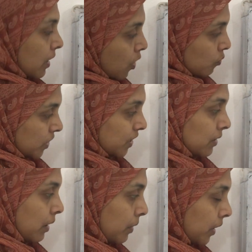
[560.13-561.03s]
how much
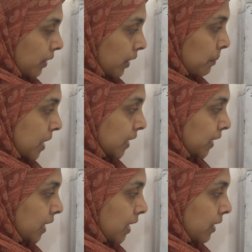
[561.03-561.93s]
remains
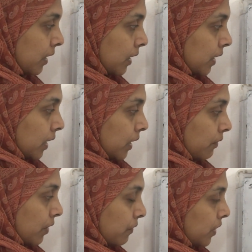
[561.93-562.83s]
here?
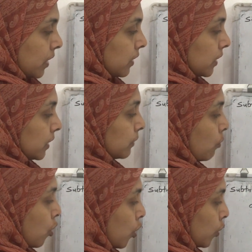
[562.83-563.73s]
When we
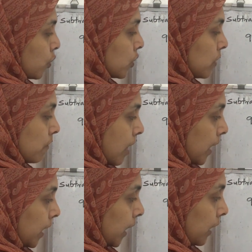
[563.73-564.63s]
borrowed
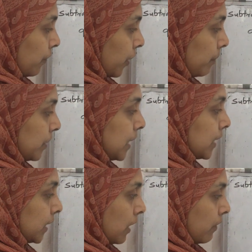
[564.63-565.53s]
1 10 from
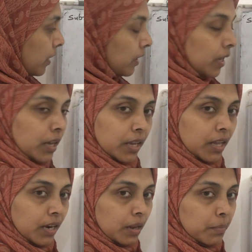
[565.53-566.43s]
this 7,
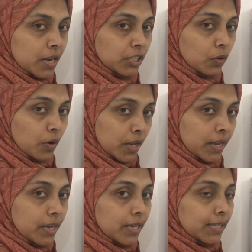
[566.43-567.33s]
here remains
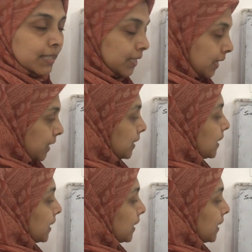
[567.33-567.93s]
only 6